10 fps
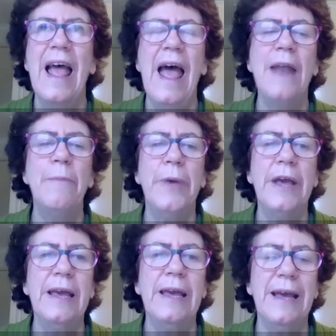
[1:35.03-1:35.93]
And
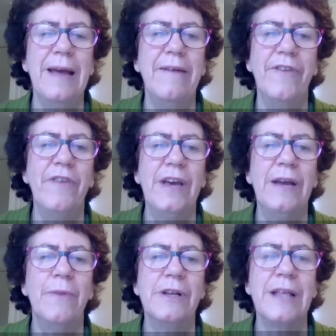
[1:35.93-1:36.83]
B,
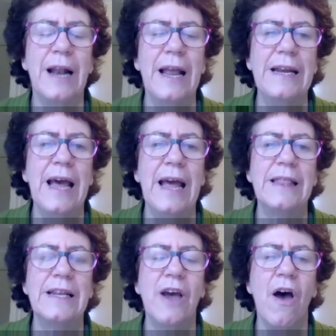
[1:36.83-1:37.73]
Vivian was the leader
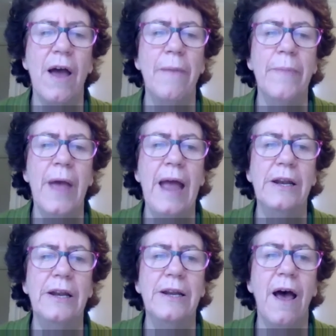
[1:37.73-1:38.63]
at the time.
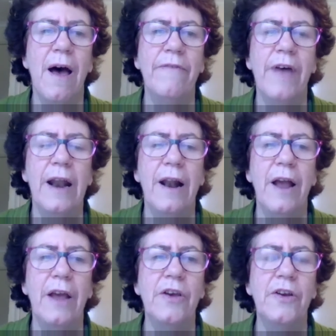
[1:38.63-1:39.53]
And I've had
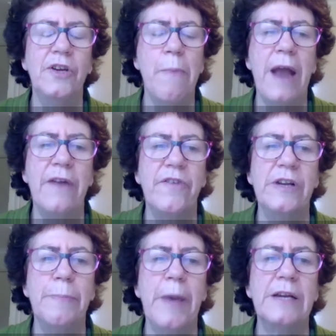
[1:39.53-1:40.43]
a huge amount of
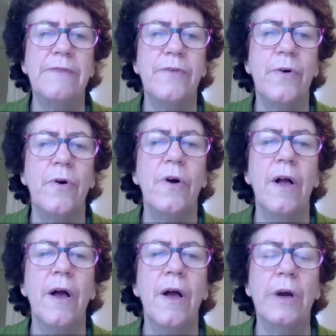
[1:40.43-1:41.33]
respect for
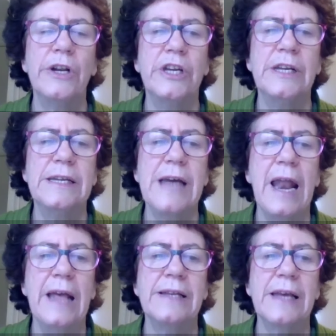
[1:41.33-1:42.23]
what she's
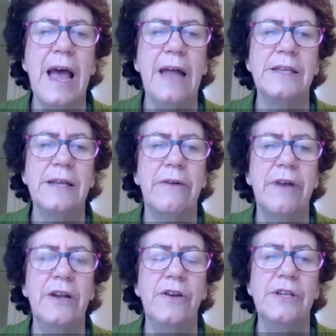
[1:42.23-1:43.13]
done as a councillor
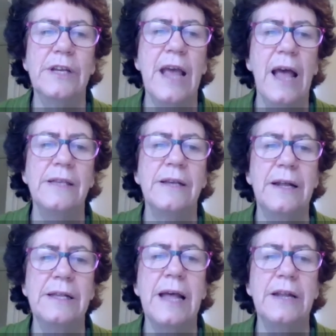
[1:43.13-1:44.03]
in Noosa Council
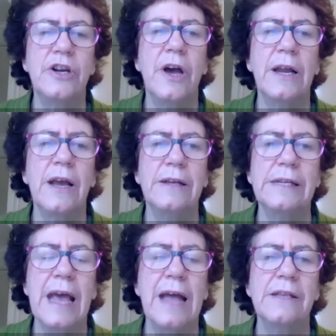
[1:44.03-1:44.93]
and Sunshine
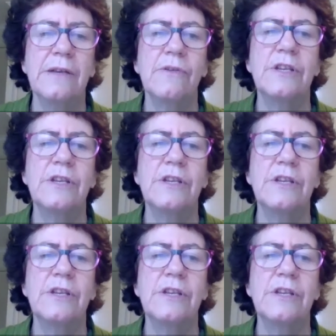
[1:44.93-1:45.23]
Coast Council.